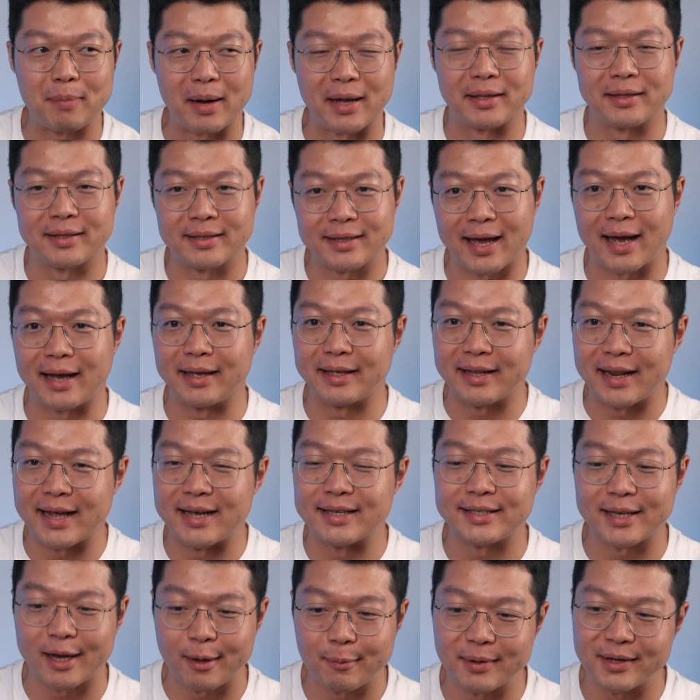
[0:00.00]
But yeah, it
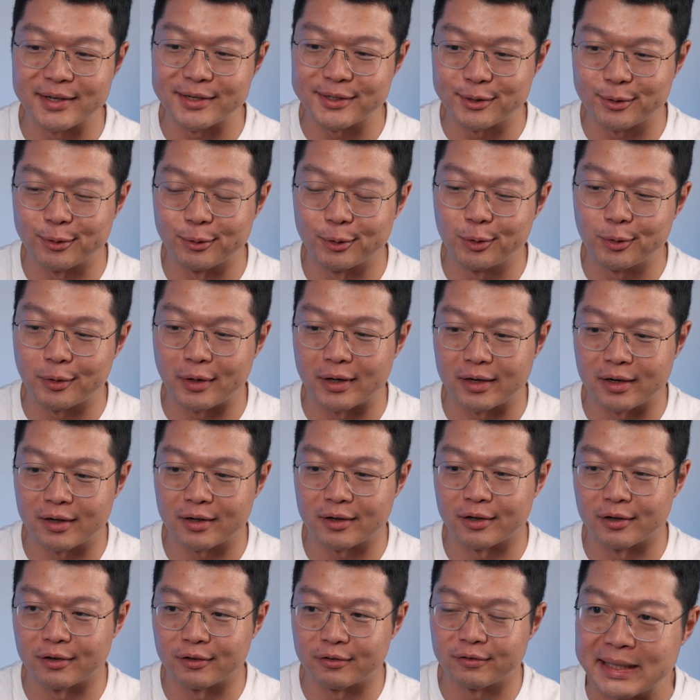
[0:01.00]
has helped us to do a
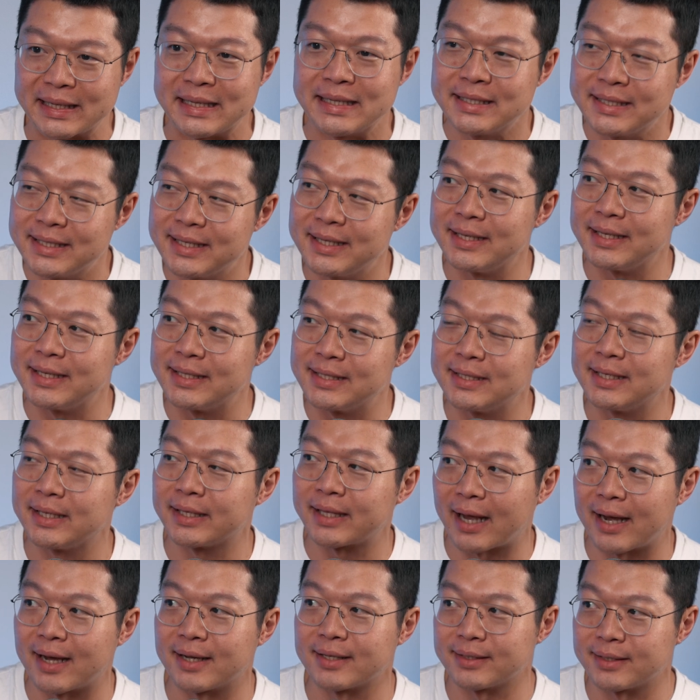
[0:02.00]
lot of easy
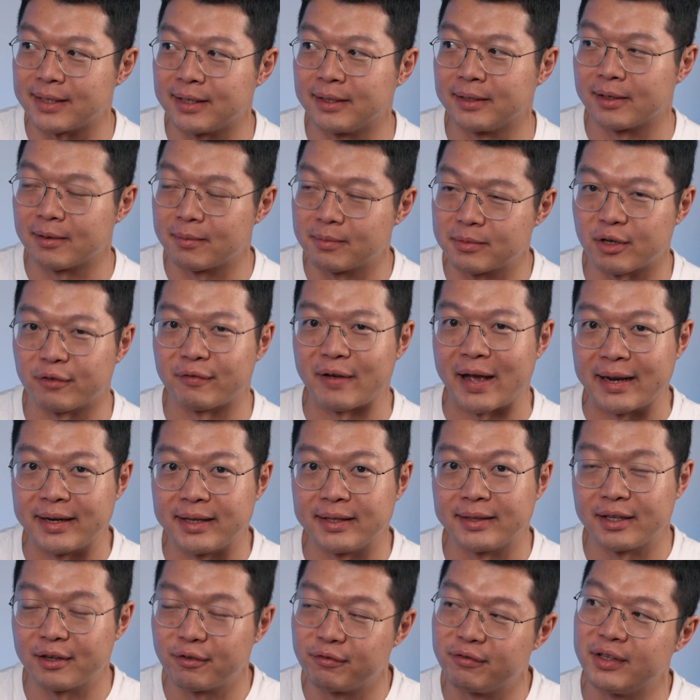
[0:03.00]
tasks in terms of
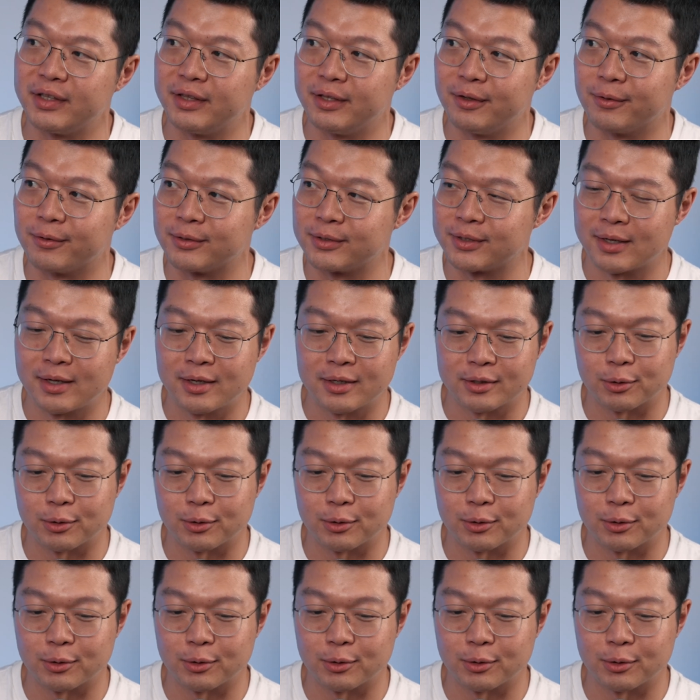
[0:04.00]
editing videos.